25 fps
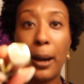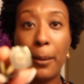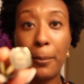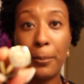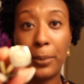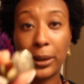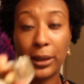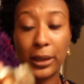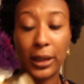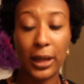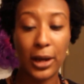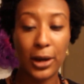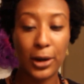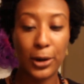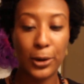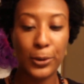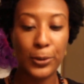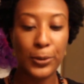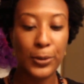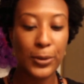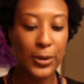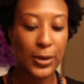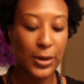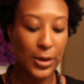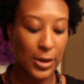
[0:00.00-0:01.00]

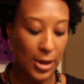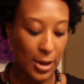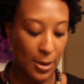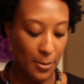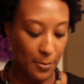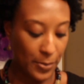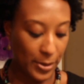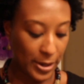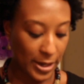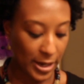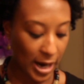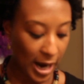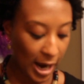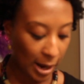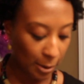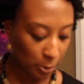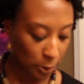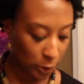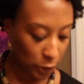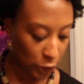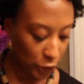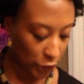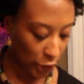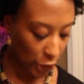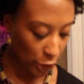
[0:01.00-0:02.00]
below. But I
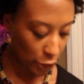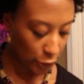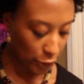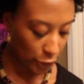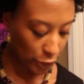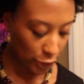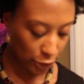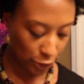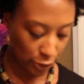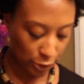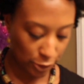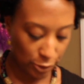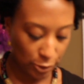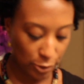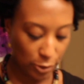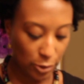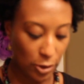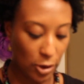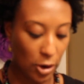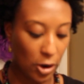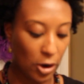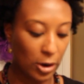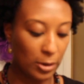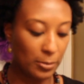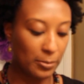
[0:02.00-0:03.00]
will show you
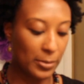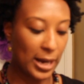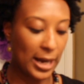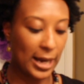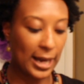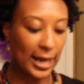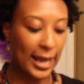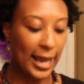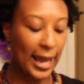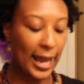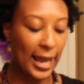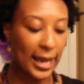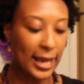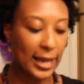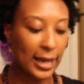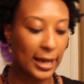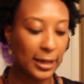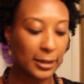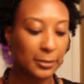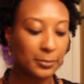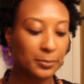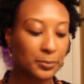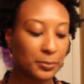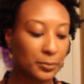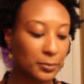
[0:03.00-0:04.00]
on my
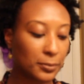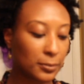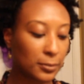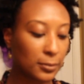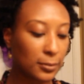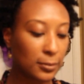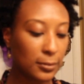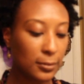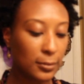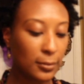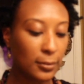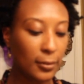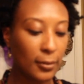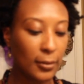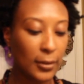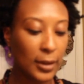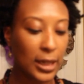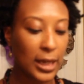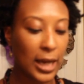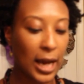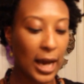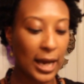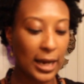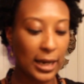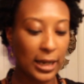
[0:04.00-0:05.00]
hand
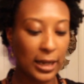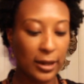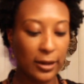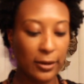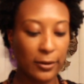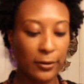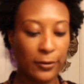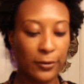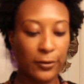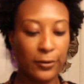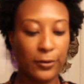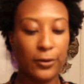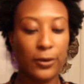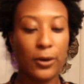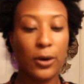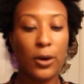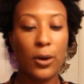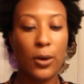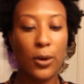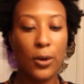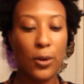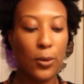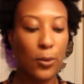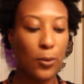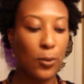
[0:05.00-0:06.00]
kind of
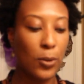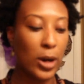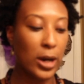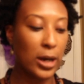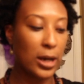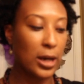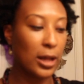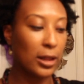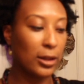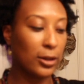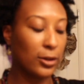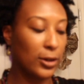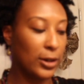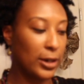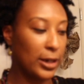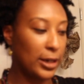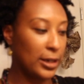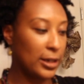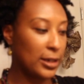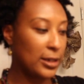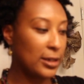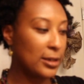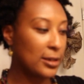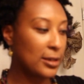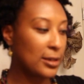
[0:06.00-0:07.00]
what color it
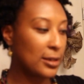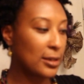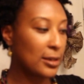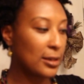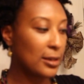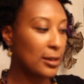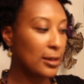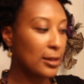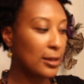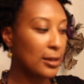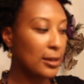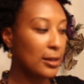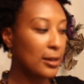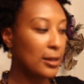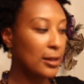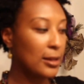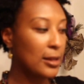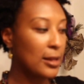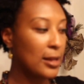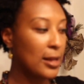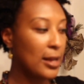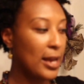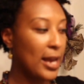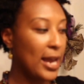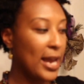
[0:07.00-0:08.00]
is.
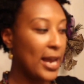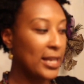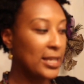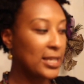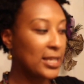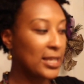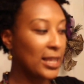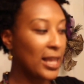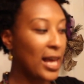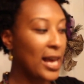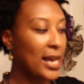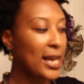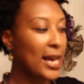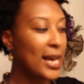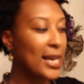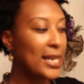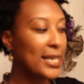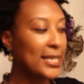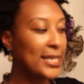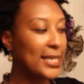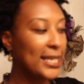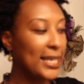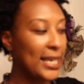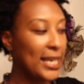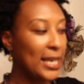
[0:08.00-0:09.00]
It's like a
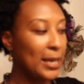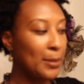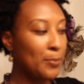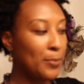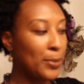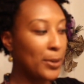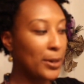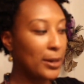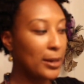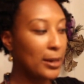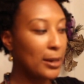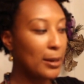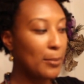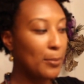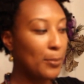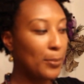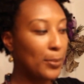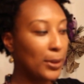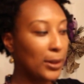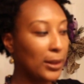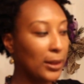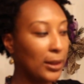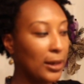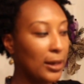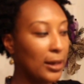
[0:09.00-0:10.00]
deep
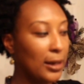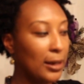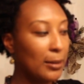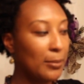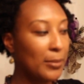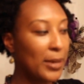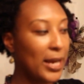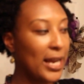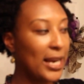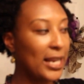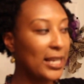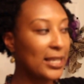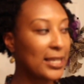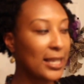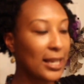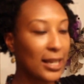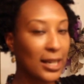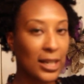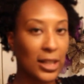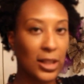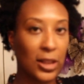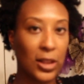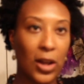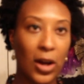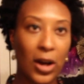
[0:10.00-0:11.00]
plum, and it's a
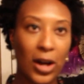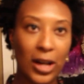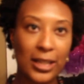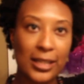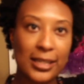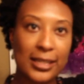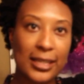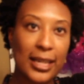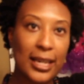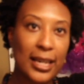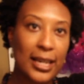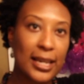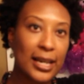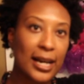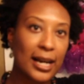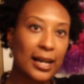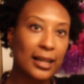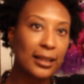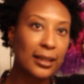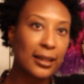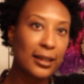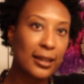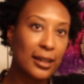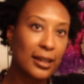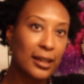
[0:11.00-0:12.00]
glossy
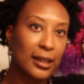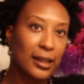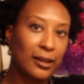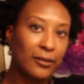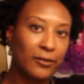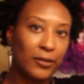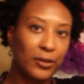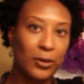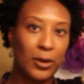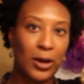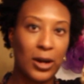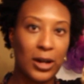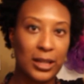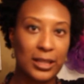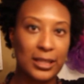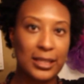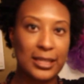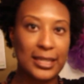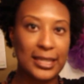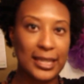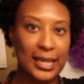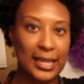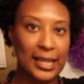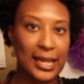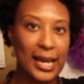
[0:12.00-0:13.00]
color, if you all can
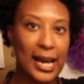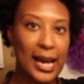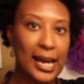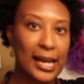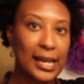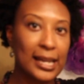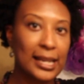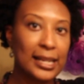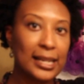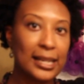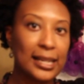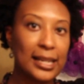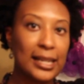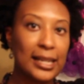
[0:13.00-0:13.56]
see that.